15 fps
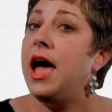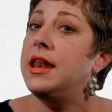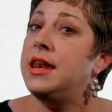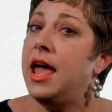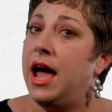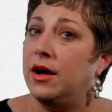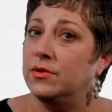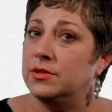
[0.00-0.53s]

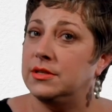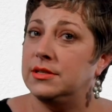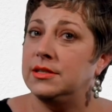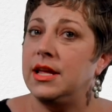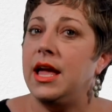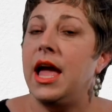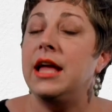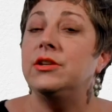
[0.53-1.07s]

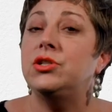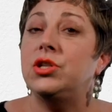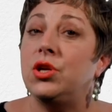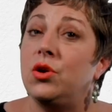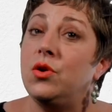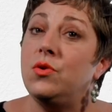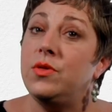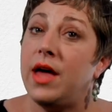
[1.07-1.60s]
announced in
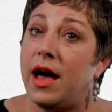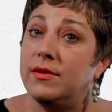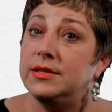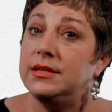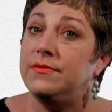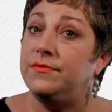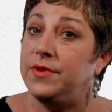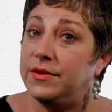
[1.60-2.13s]

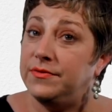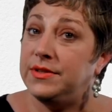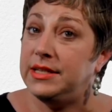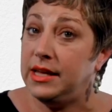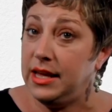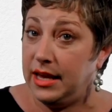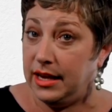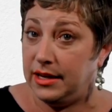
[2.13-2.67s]

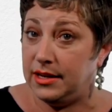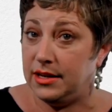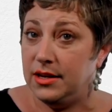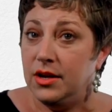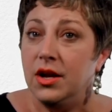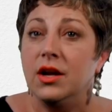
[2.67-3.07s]
2015